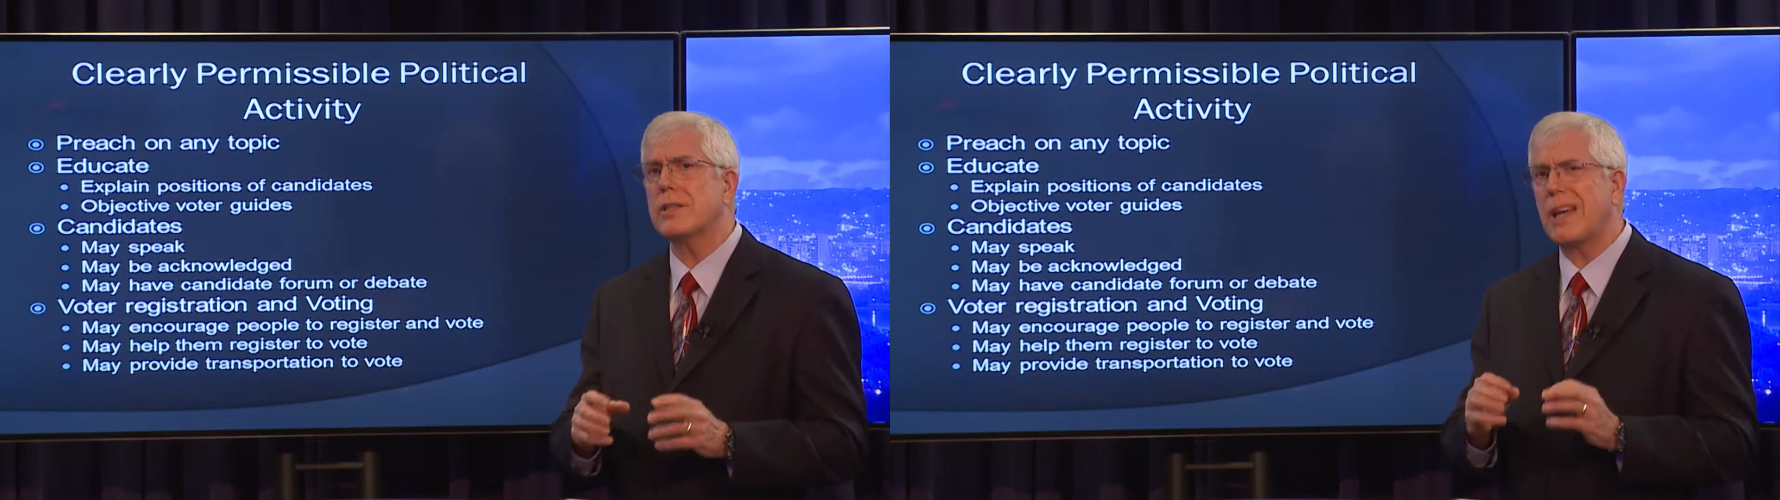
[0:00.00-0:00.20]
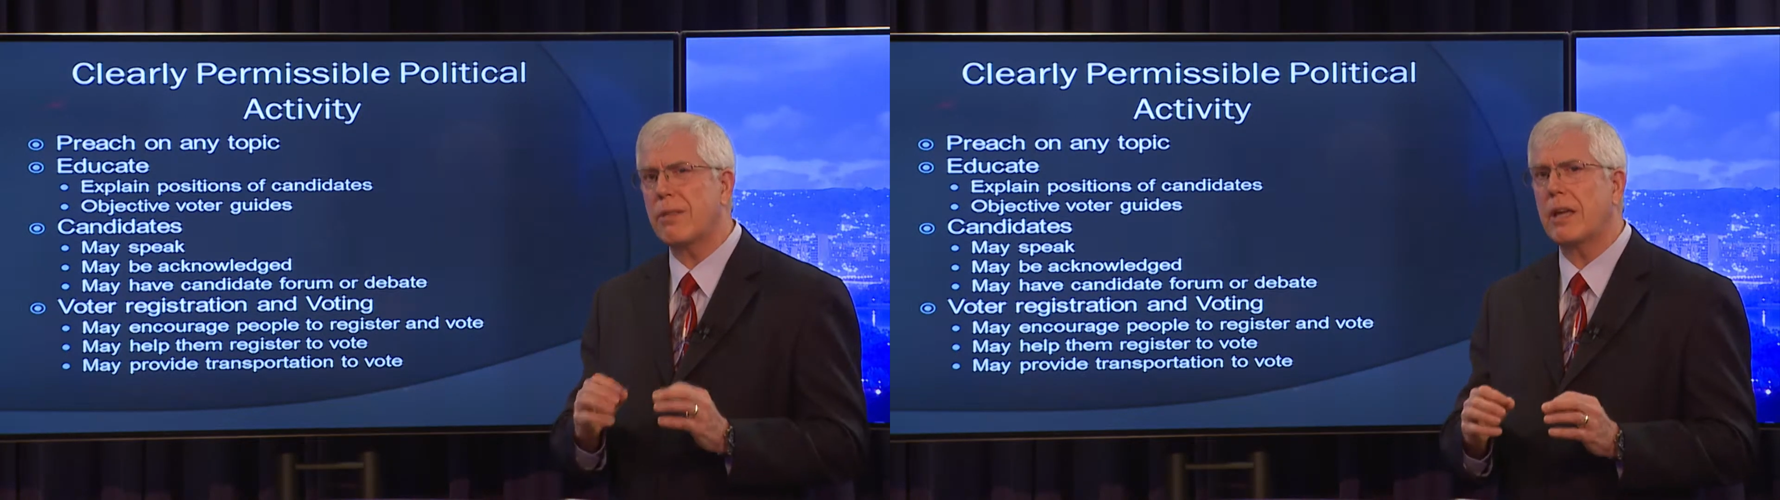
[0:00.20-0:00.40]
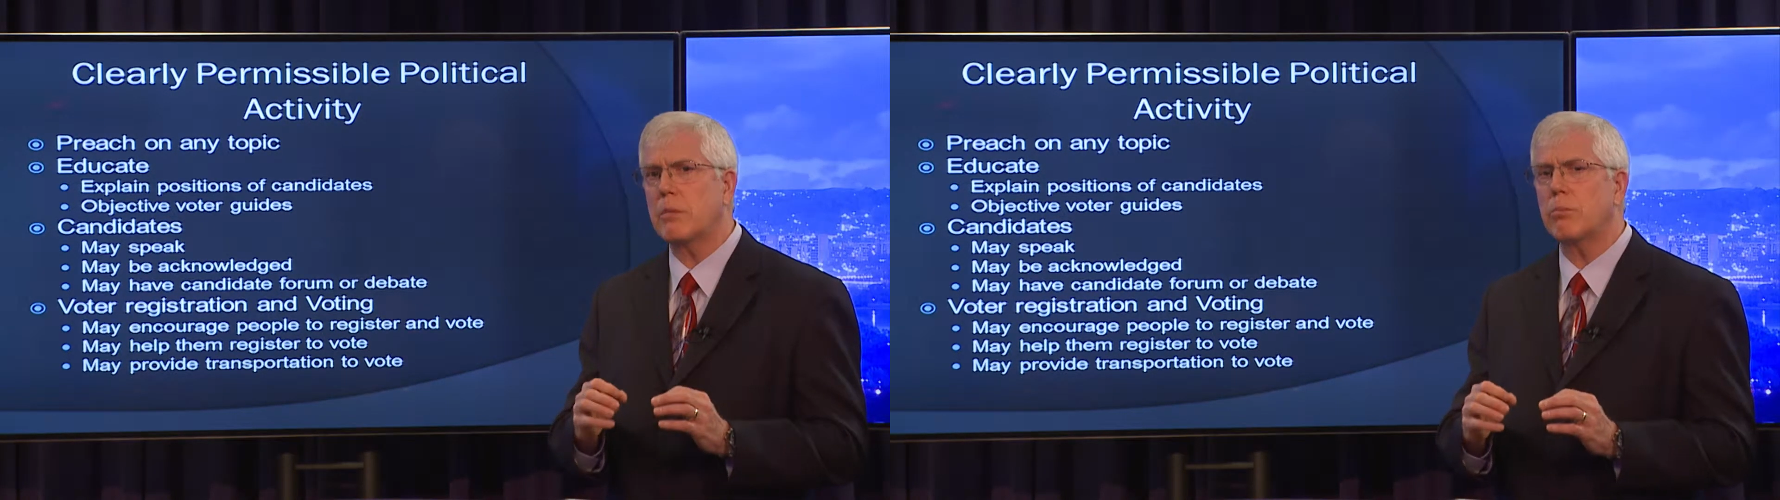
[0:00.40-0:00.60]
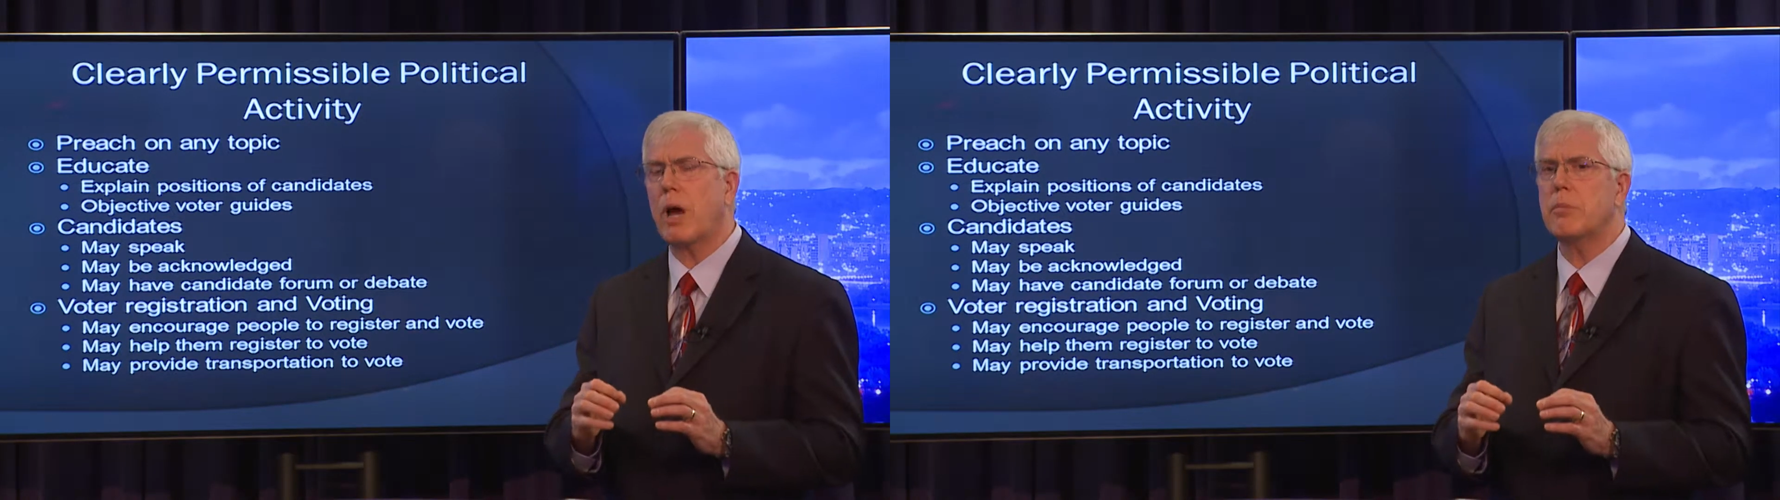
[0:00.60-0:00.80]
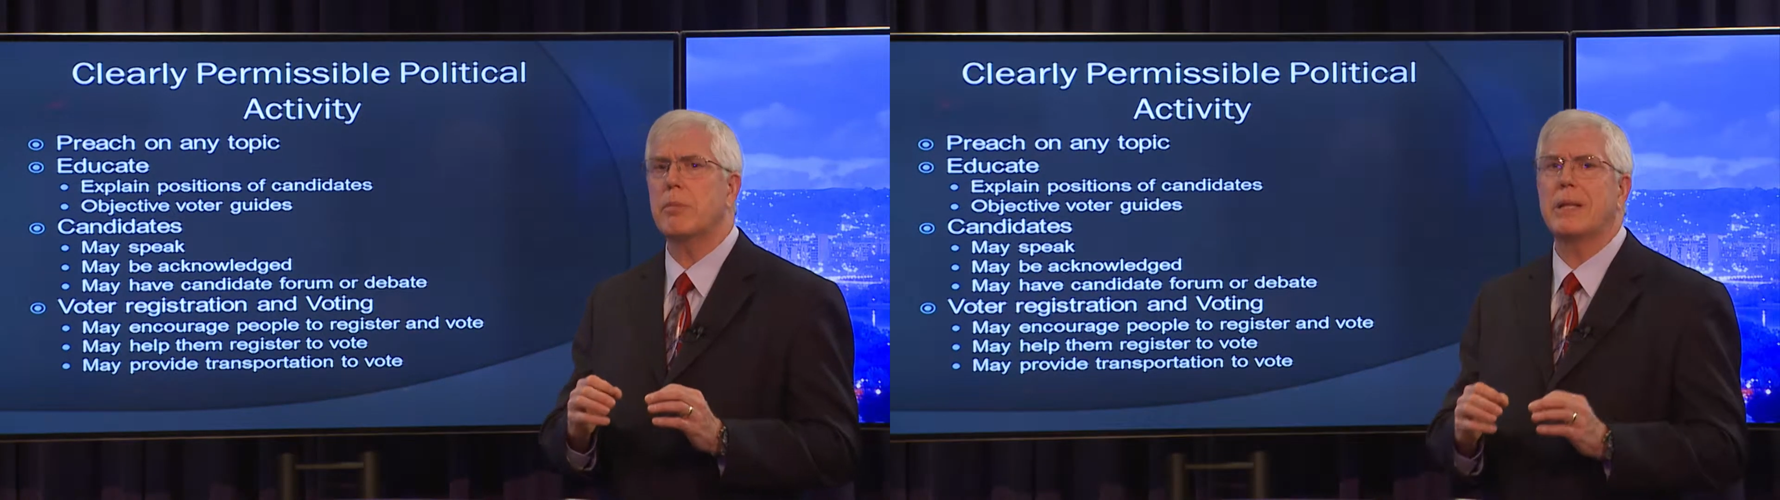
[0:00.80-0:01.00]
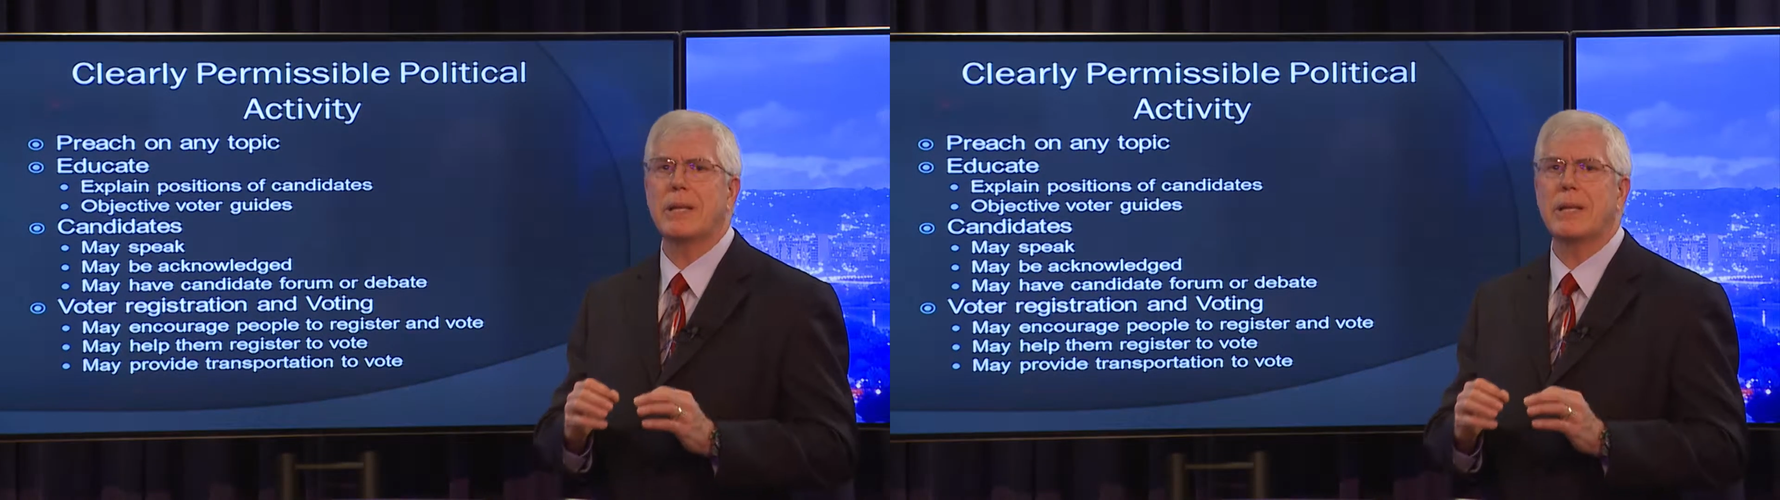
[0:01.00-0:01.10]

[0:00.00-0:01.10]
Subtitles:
I think, probably the